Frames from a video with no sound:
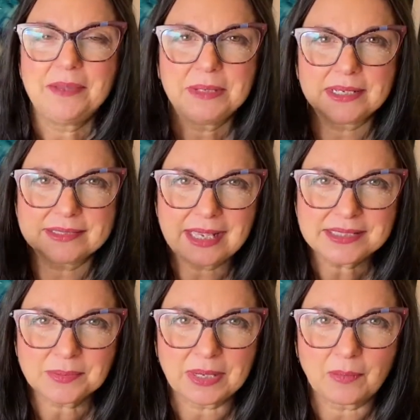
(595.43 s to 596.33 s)
because
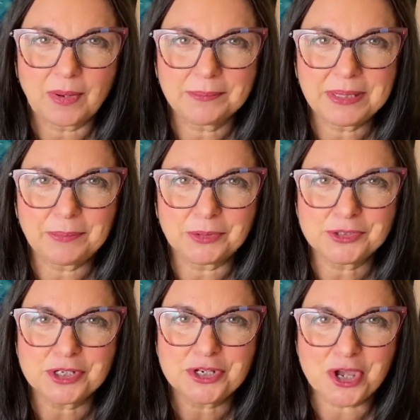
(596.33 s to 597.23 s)
that's when I want people
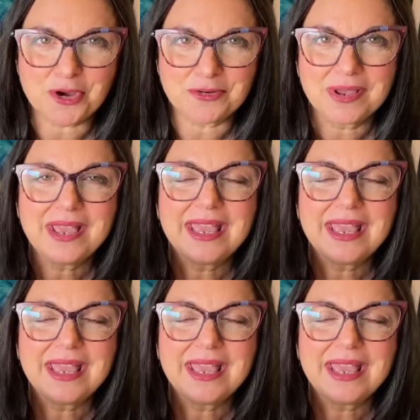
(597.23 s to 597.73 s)
to know